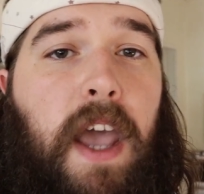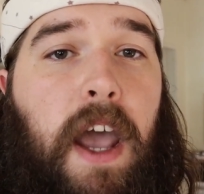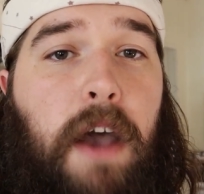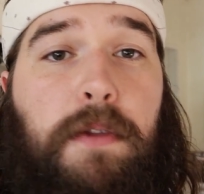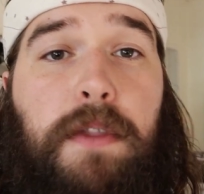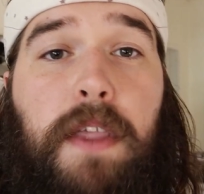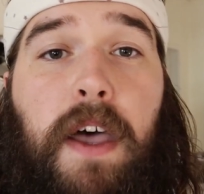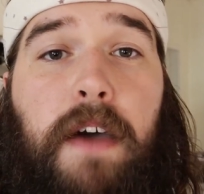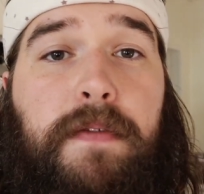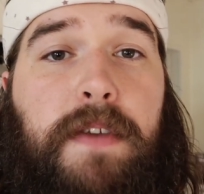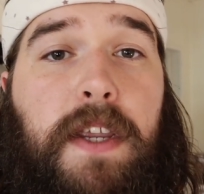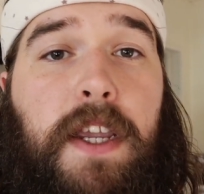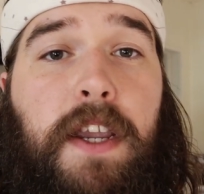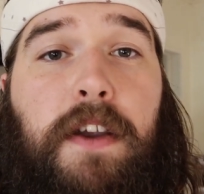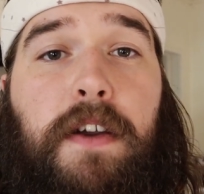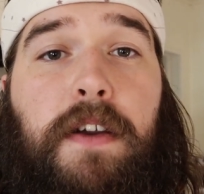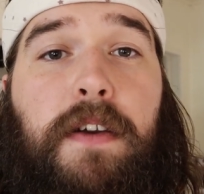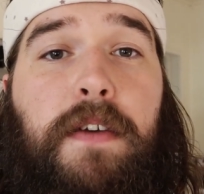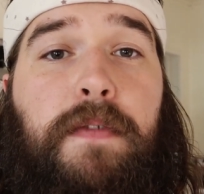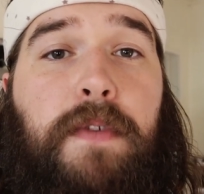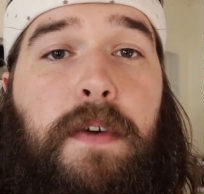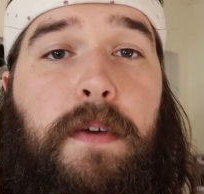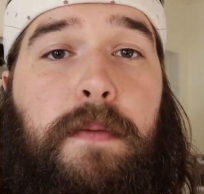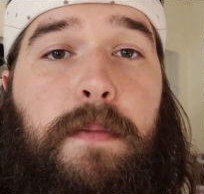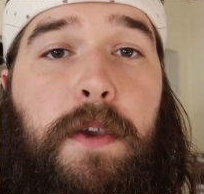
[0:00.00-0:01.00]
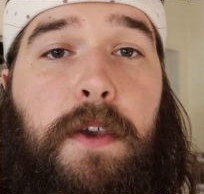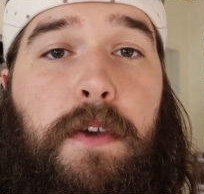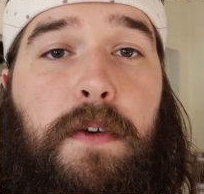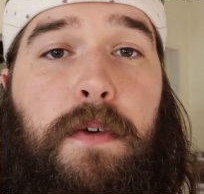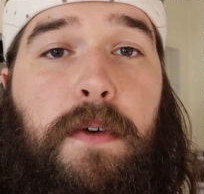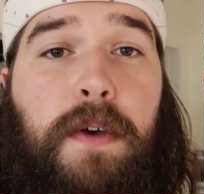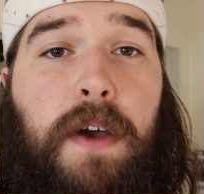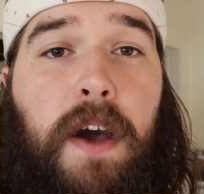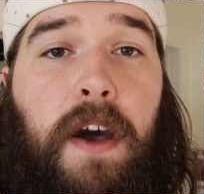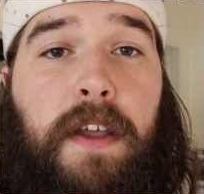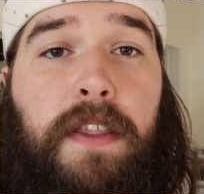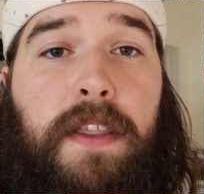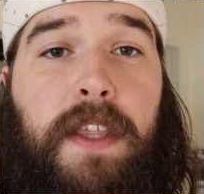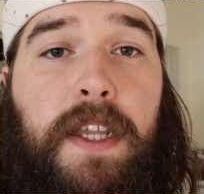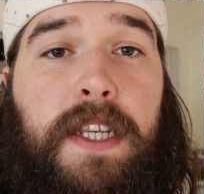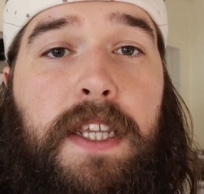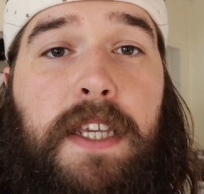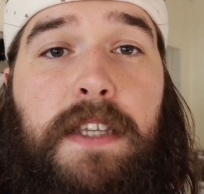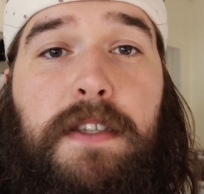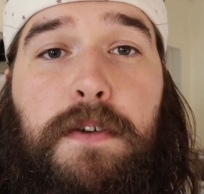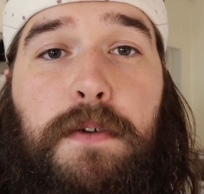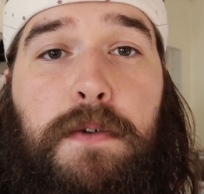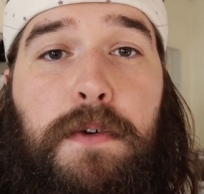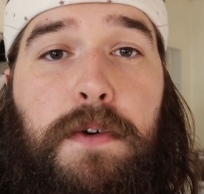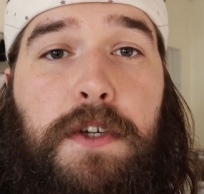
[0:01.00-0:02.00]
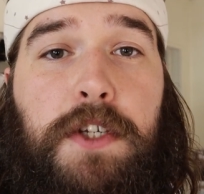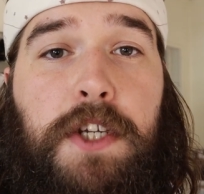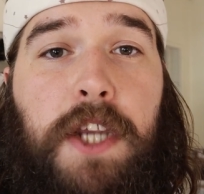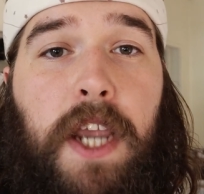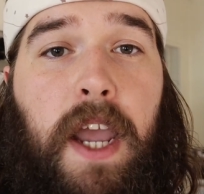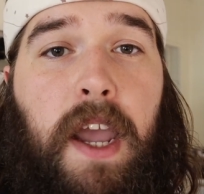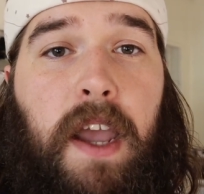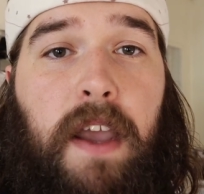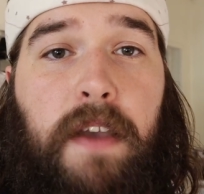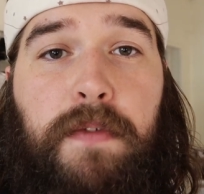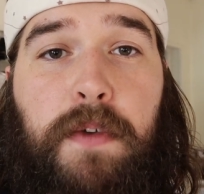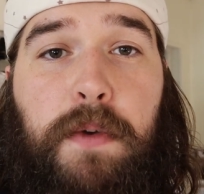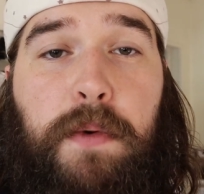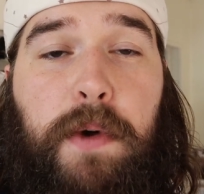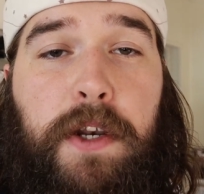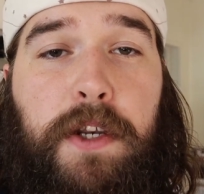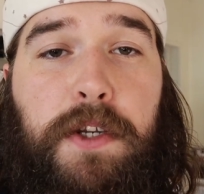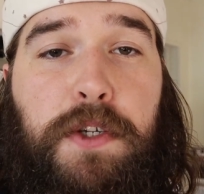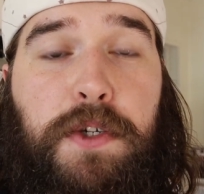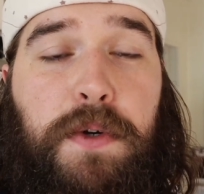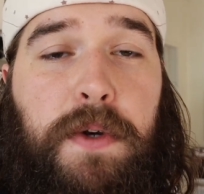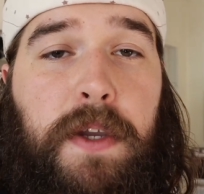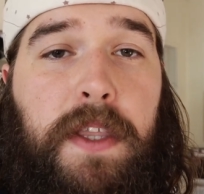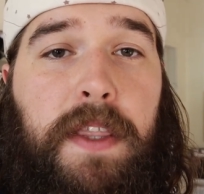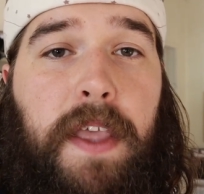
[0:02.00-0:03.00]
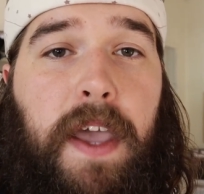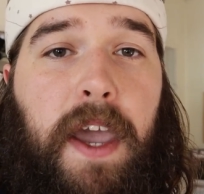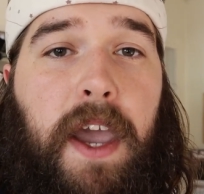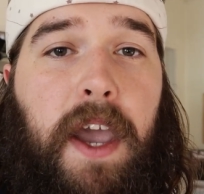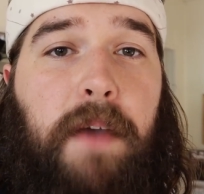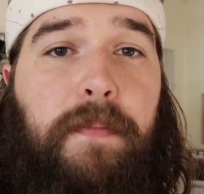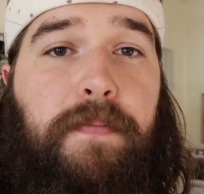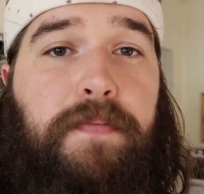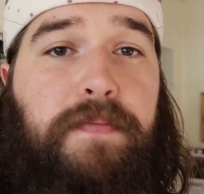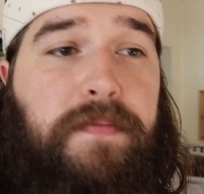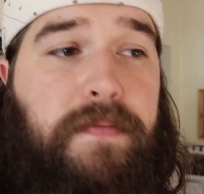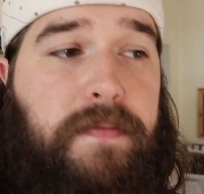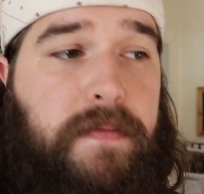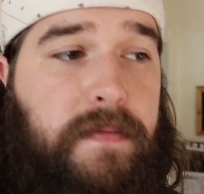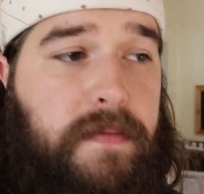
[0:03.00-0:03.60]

I'd love to hear from you on the Discord chat if you want to join that.